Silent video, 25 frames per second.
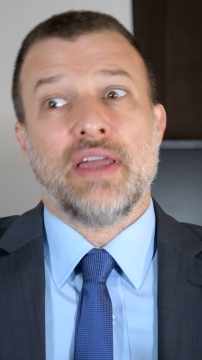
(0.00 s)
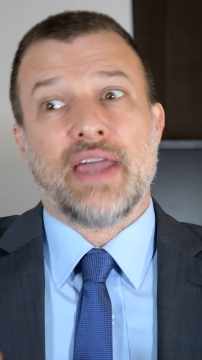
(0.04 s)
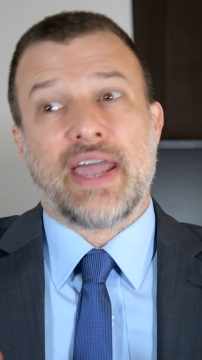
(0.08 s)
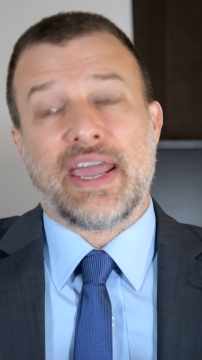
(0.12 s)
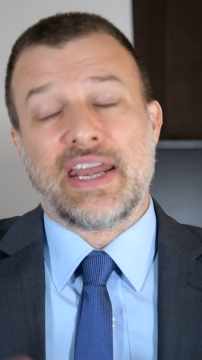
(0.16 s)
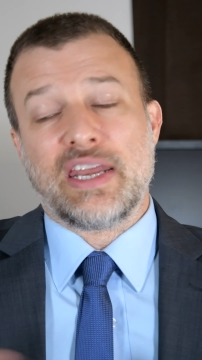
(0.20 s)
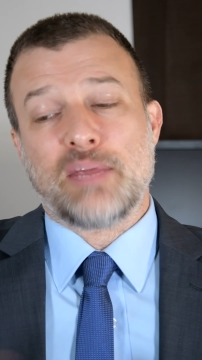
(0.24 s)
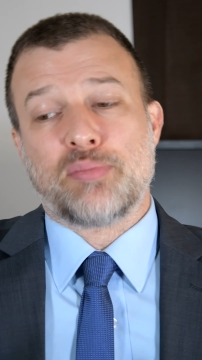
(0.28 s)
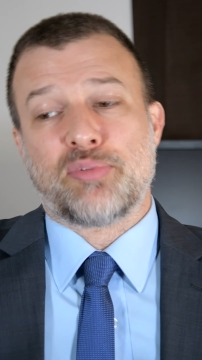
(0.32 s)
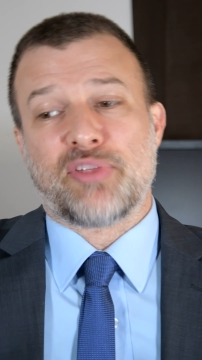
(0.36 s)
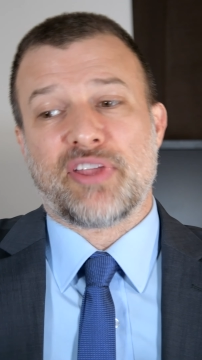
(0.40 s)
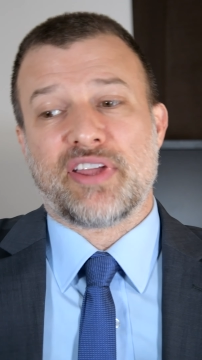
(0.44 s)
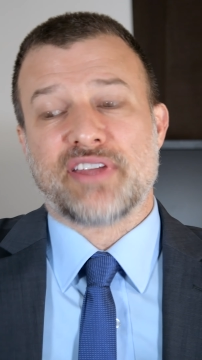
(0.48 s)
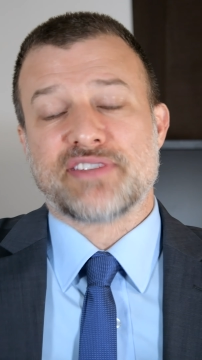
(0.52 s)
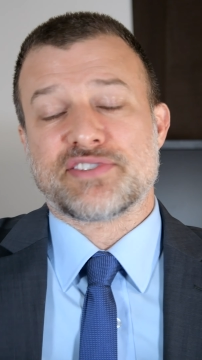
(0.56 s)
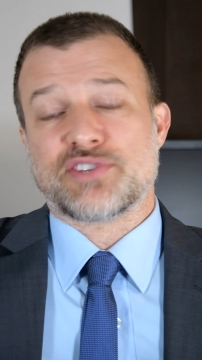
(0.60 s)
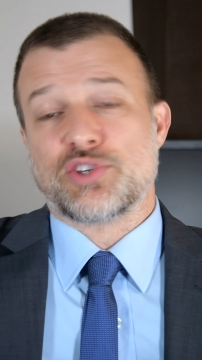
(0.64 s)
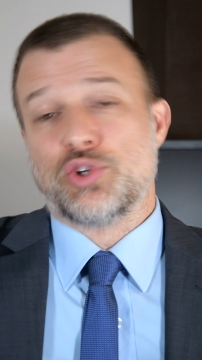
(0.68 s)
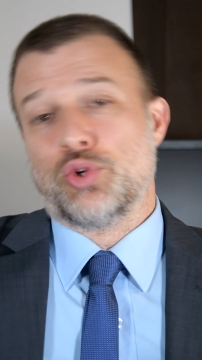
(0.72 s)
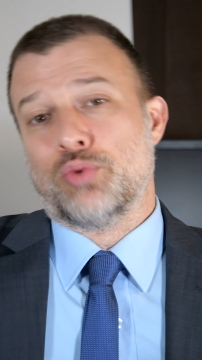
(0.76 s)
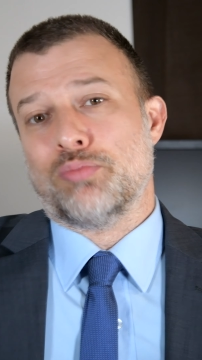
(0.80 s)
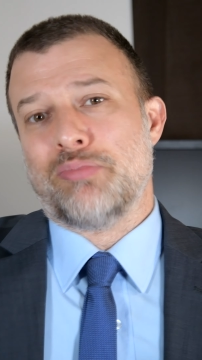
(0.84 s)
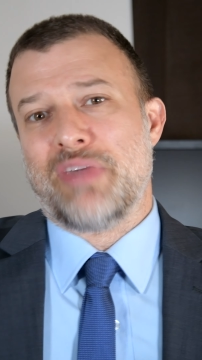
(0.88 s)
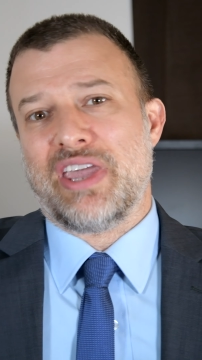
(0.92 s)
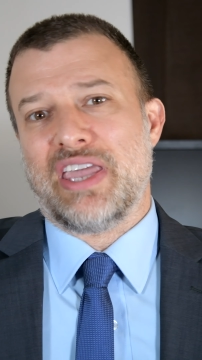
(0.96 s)
Any plans
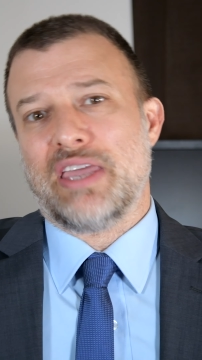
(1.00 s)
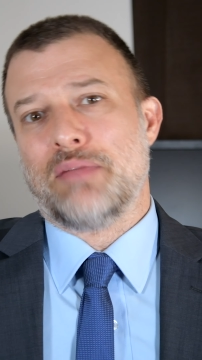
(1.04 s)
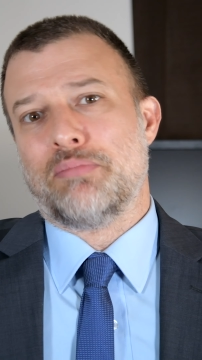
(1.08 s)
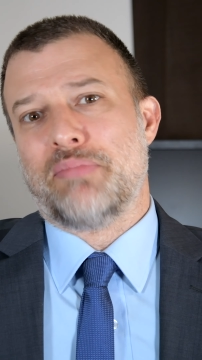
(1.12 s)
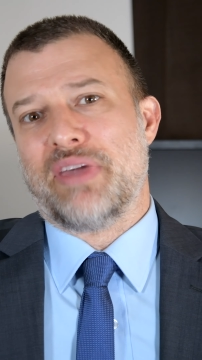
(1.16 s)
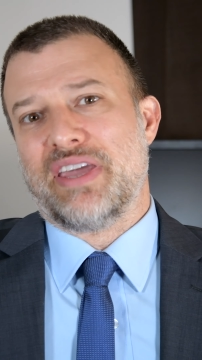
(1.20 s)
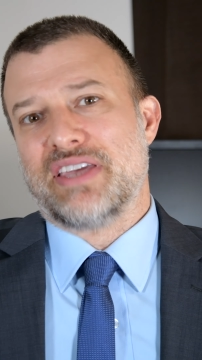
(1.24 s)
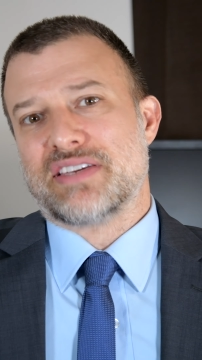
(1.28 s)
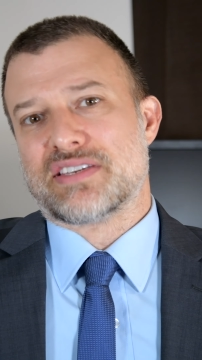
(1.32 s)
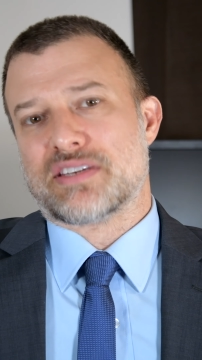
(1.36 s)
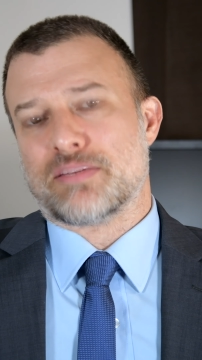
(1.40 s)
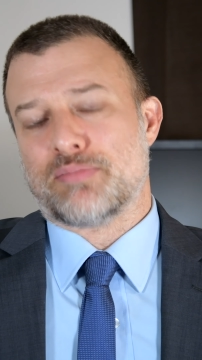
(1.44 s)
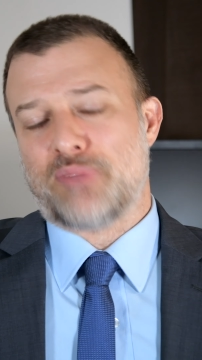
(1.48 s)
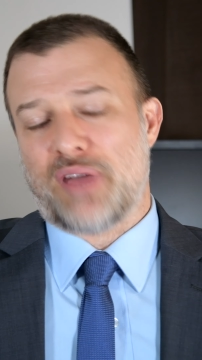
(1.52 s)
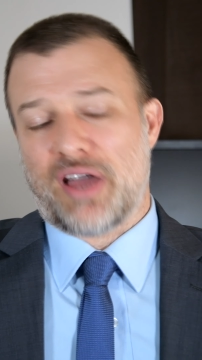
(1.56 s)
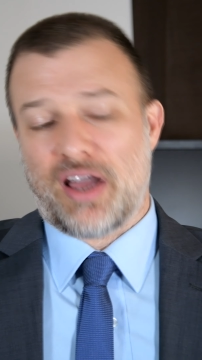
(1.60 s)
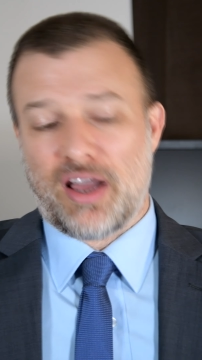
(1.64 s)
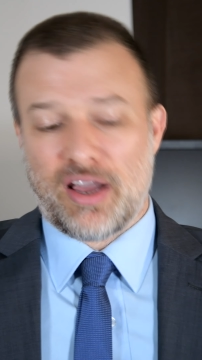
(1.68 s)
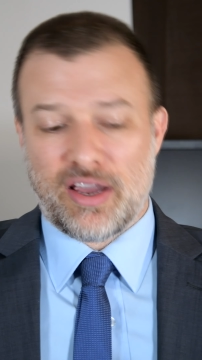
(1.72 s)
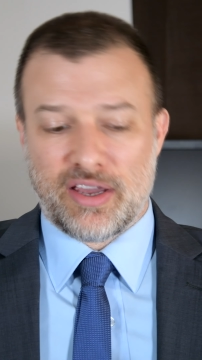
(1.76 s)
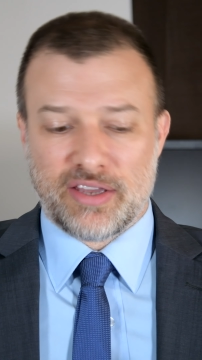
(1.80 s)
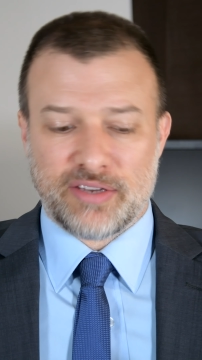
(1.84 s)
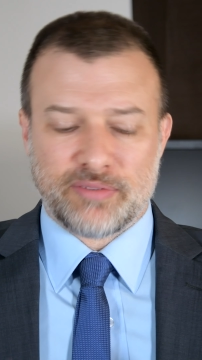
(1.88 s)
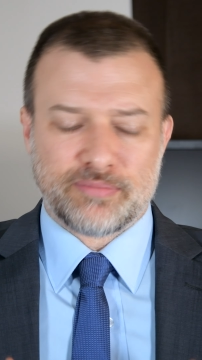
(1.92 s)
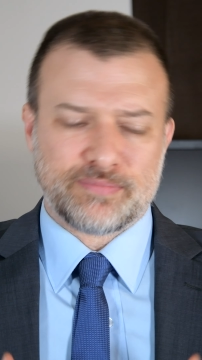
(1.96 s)
that you made based
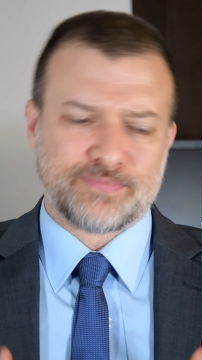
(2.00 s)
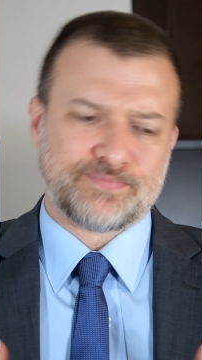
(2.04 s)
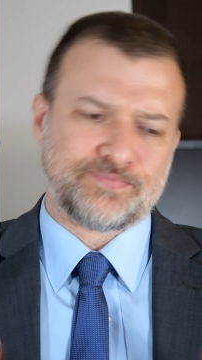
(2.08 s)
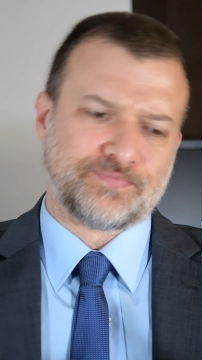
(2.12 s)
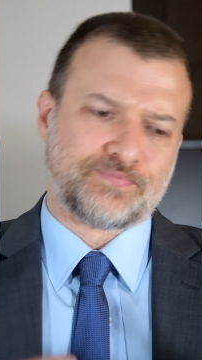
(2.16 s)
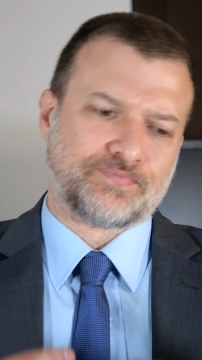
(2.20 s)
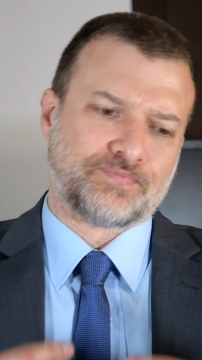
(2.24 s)
upon